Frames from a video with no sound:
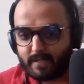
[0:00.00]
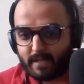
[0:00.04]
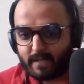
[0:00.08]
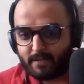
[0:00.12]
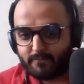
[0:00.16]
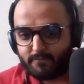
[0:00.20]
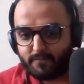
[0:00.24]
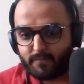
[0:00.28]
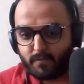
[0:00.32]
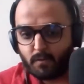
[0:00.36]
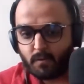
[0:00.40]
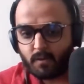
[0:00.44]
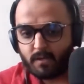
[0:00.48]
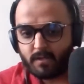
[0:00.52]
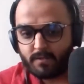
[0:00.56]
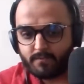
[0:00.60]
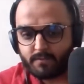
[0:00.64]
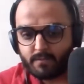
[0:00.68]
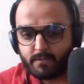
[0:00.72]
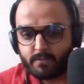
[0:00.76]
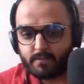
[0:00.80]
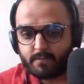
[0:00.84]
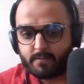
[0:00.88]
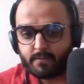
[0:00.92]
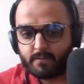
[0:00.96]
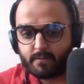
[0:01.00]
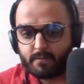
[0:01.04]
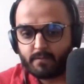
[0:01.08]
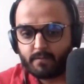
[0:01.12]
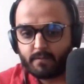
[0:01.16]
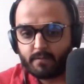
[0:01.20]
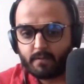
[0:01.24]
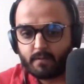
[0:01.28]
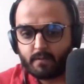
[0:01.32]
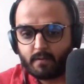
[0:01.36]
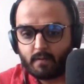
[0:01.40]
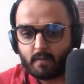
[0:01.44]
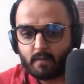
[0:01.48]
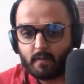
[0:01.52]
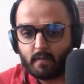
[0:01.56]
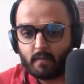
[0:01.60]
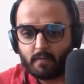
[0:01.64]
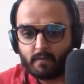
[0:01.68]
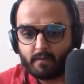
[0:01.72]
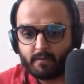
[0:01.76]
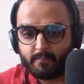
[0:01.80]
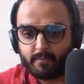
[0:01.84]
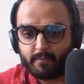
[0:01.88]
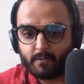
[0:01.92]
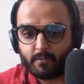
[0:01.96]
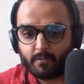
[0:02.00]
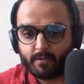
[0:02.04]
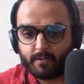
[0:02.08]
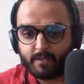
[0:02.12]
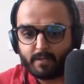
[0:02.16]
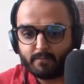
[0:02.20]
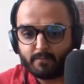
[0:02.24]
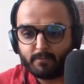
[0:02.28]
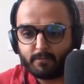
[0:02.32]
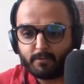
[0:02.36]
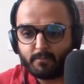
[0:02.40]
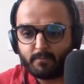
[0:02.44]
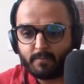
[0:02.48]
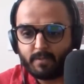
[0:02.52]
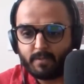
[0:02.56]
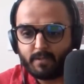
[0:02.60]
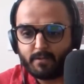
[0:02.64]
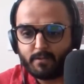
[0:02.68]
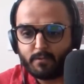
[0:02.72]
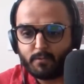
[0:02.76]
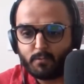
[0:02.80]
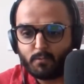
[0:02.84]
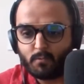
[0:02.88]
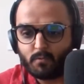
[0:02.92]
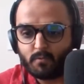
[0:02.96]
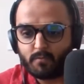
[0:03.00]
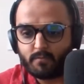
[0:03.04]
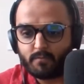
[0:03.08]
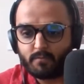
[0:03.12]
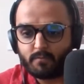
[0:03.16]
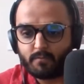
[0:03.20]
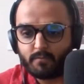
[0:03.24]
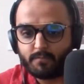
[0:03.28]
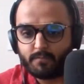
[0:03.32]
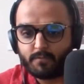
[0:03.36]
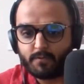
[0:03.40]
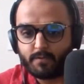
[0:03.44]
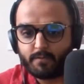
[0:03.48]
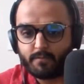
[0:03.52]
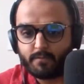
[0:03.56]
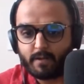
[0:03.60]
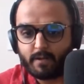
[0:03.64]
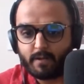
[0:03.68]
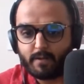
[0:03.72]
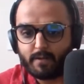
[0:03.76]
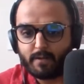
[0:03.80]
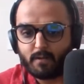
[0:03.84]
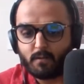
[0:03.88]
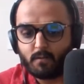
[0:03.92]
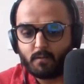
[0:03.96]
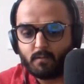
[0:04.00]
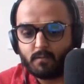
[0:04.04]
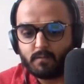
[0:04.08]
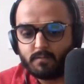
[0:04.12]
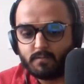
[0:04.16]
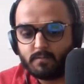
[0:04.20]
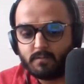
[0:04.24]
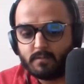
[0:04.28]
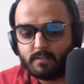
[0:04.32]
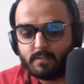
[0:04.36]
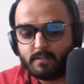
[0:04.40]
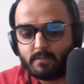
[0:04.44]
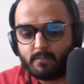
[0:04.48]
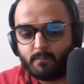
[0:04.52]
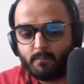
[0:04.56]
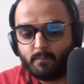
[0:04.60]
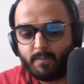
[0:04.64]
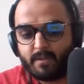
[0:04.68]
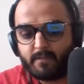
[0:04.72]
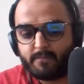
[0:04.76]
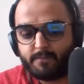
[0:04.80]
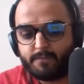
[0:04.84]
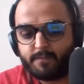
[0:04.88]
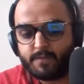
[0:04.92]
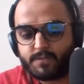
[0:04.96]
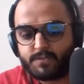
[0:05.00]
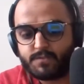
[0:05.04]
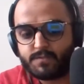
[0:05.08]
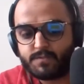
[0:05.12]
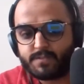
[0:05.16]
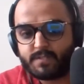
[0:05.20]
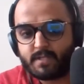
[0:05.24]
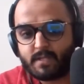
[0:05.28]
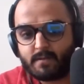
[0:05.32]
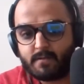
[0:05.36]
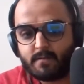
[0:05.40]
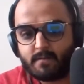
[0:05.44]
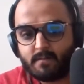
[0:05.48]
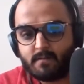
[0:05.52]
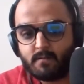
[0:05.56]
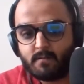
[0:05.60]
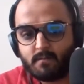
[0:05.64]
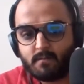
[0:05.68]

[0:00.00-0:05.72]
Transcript: and I've not even heard about it. I'm going to make a note for it right now. Big Fish, is it?